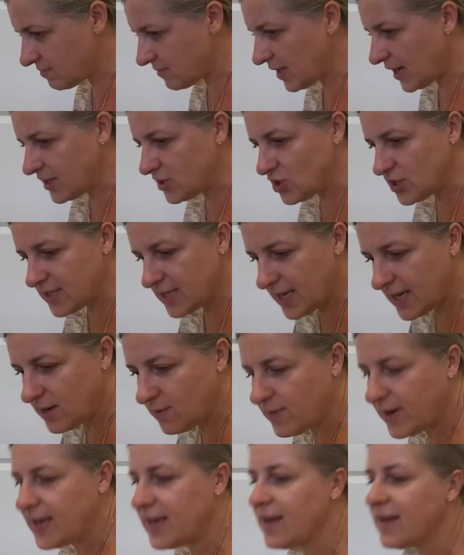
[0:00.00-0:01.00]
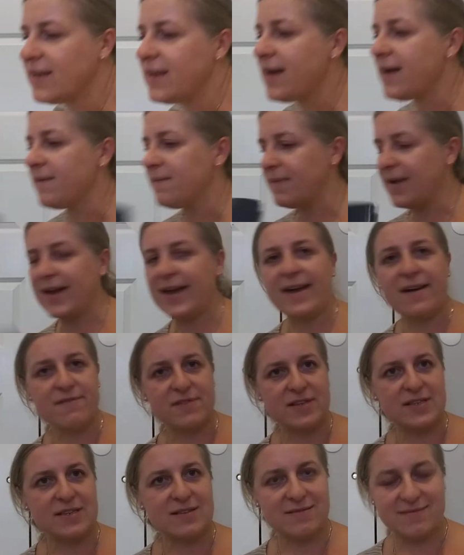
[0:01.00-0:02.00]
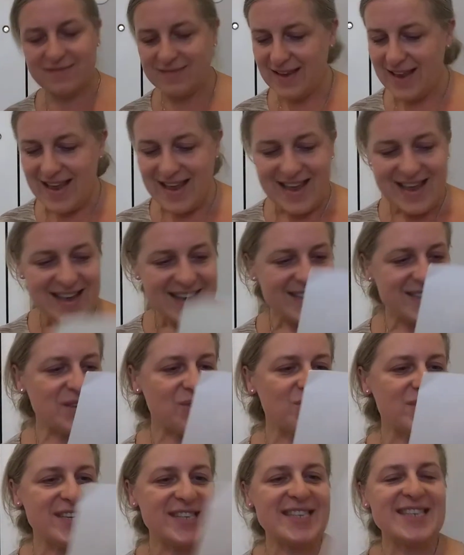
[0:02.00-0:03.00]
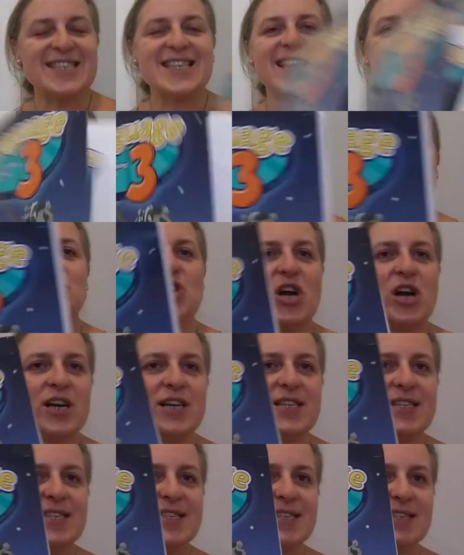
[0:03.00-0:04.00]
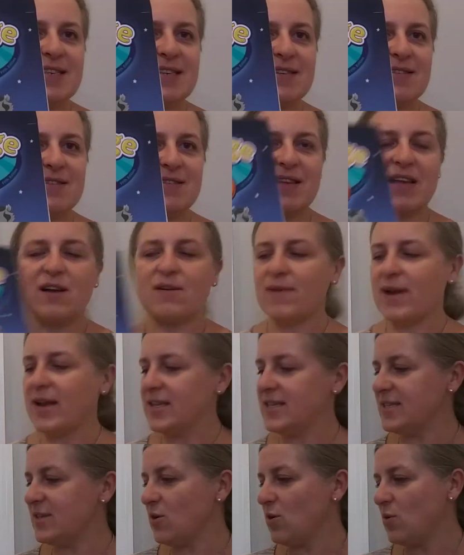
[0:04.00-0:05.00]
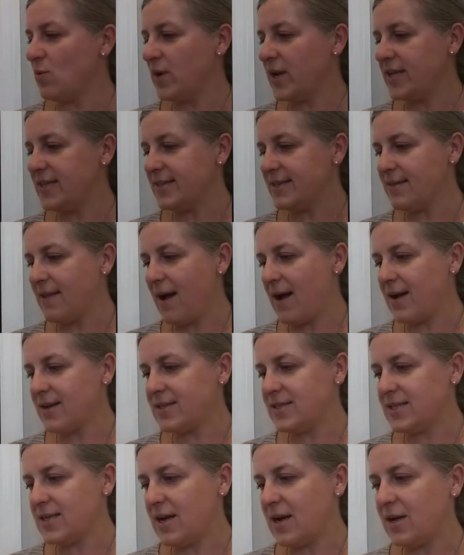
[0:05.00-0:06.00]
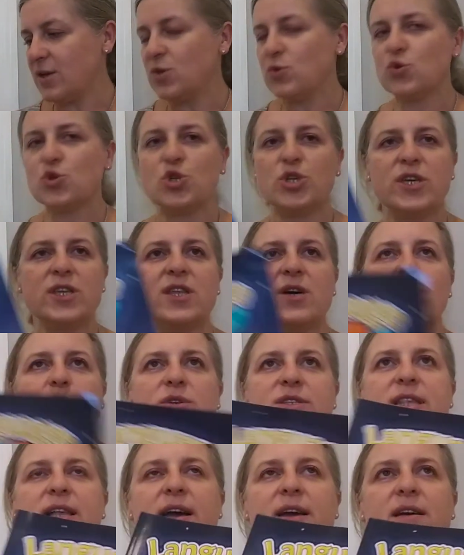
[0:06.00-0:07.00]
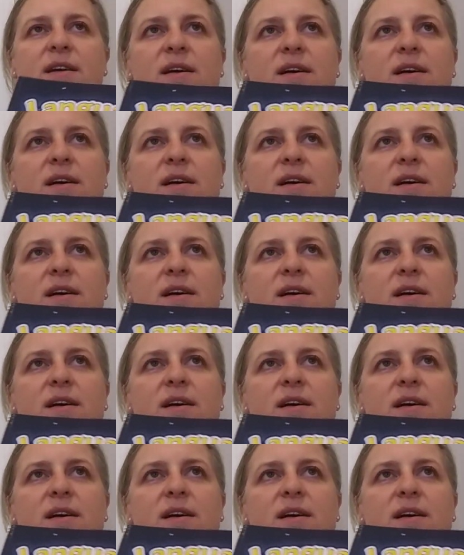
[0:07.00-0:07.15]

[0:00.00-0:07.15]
I just had it right here. Yeah, I have it. So this is the language arts. All right, so it's not, usually there was like